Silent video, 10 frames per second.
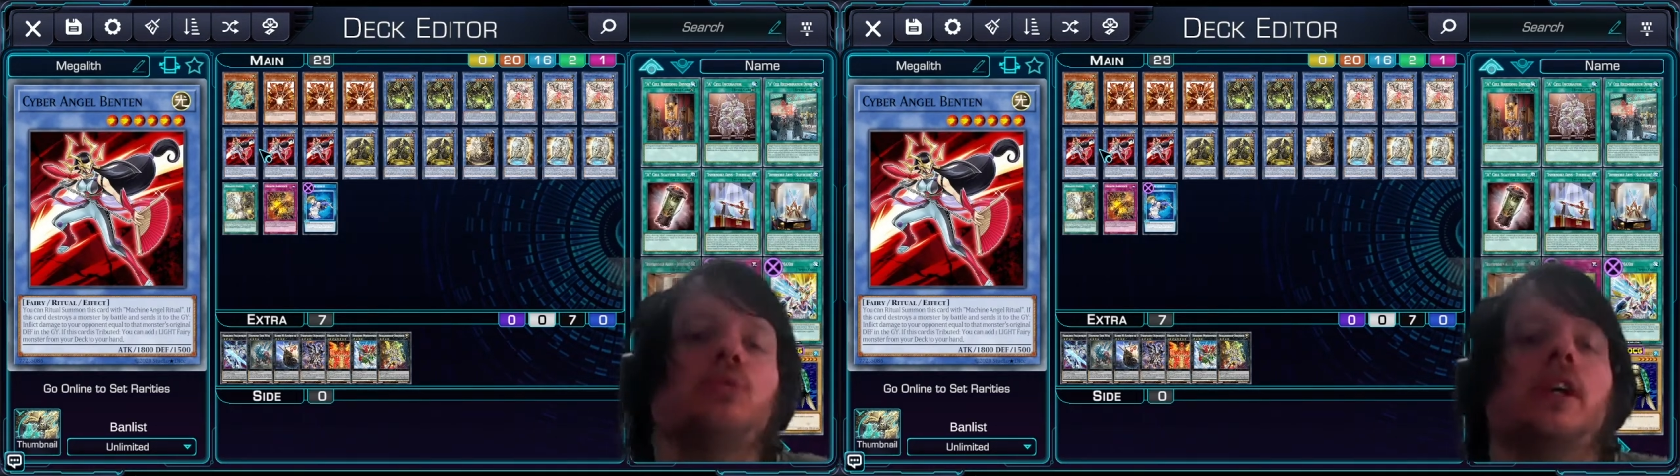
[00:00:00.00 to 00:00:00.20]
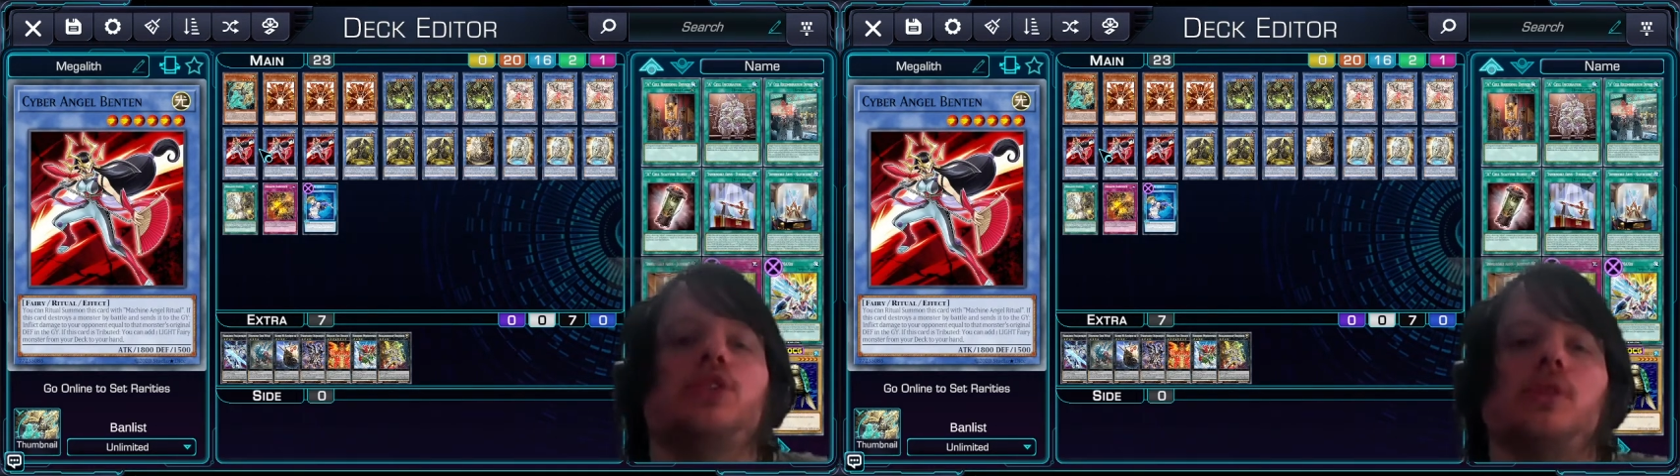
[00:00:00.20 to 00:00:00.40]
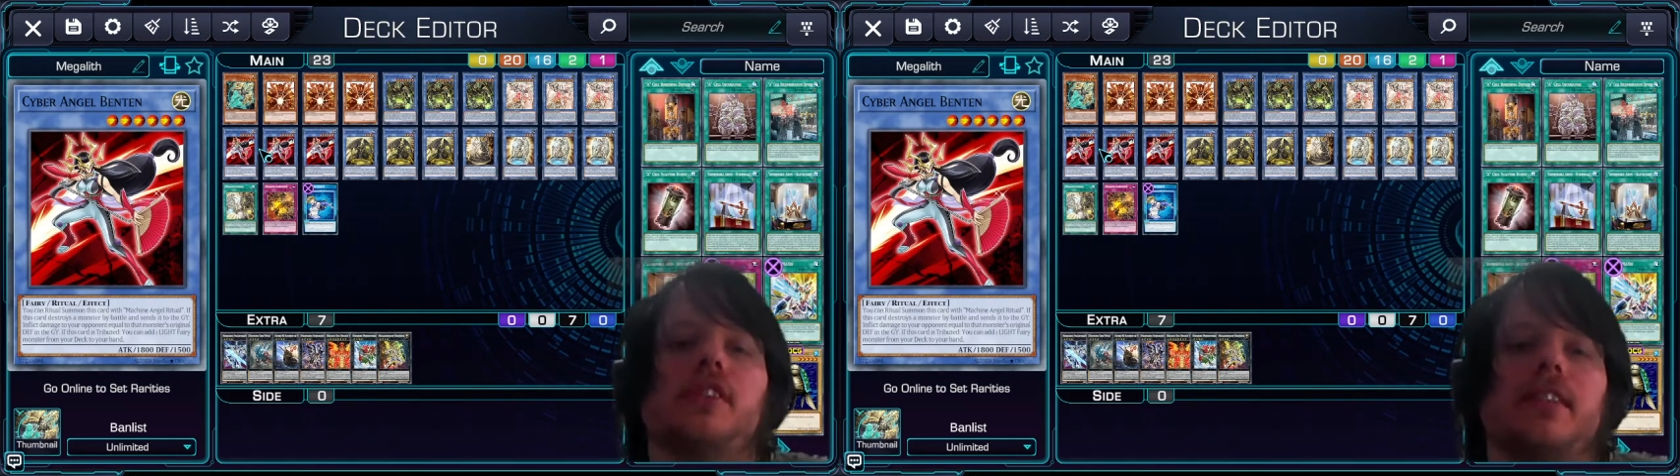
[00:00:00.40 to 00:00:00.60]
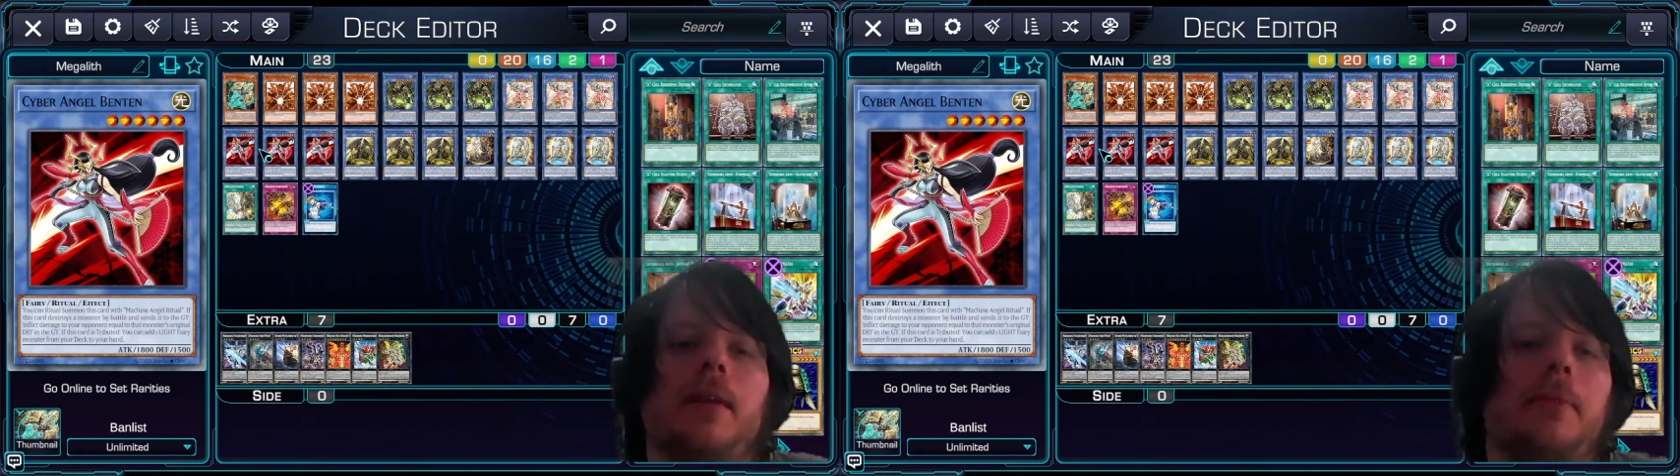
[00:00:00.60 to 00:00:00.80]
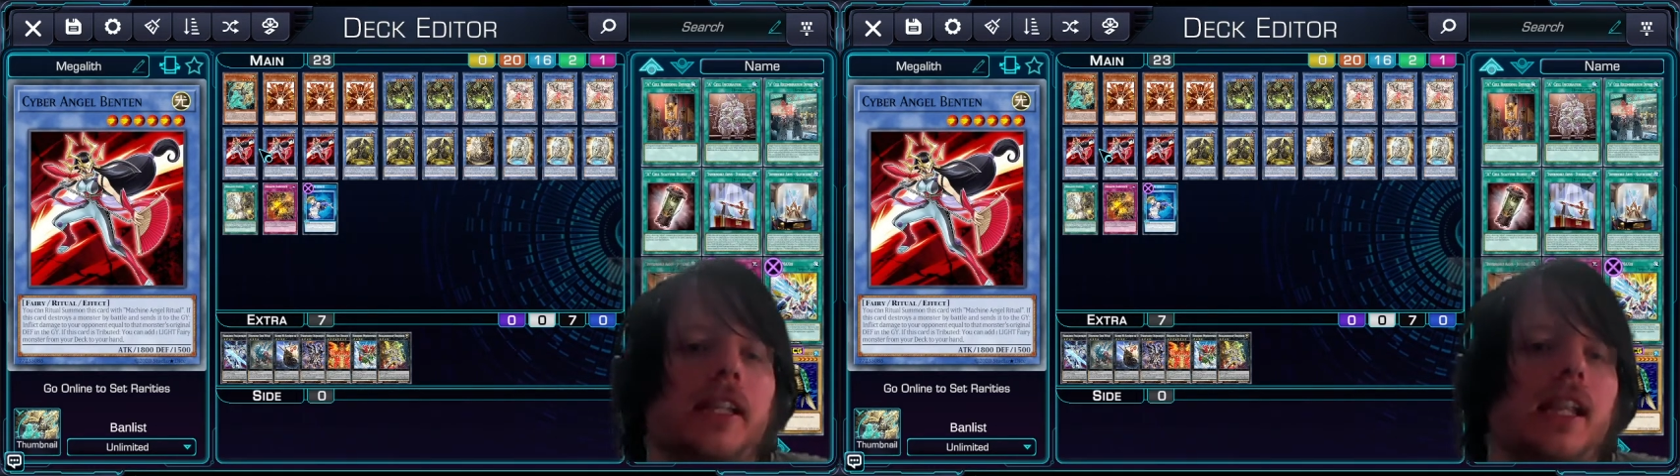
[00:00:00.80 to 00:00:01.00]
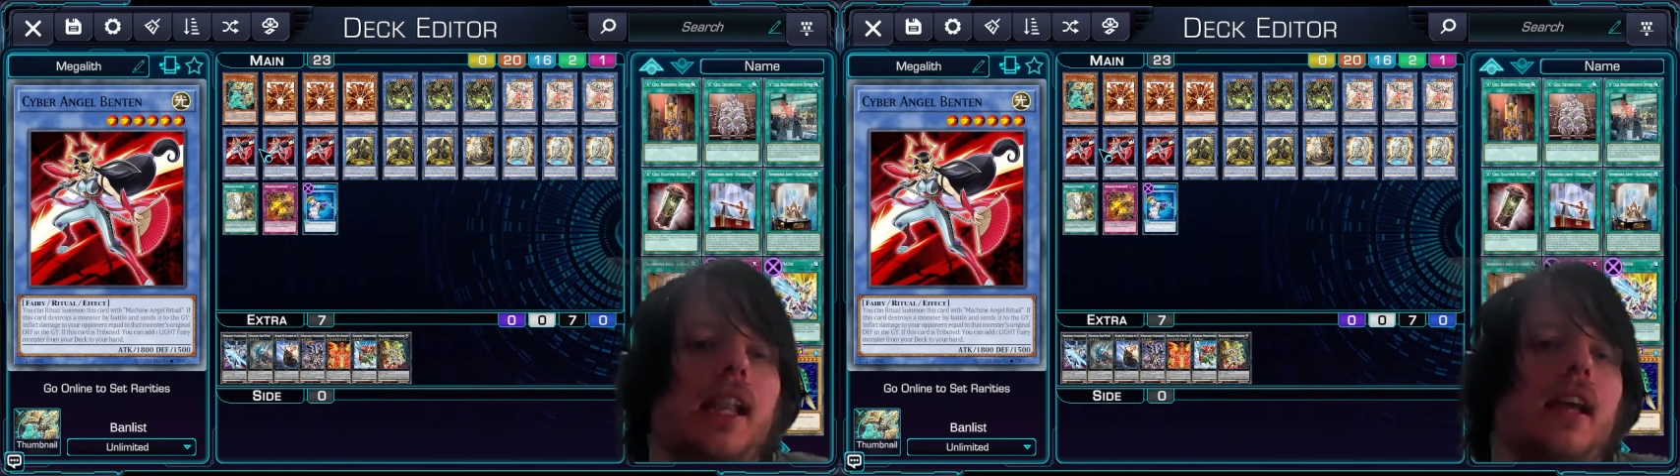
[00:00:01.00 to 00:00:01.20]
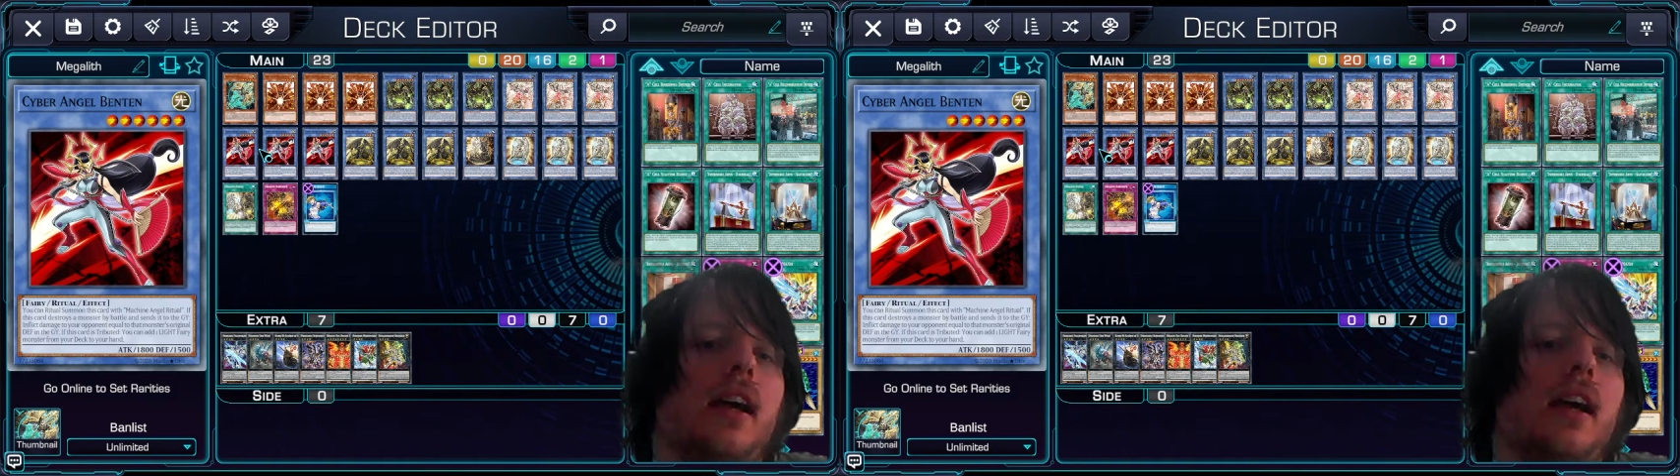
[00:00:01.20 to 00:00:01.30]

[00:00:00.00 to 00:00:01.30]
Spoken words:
to ritual summon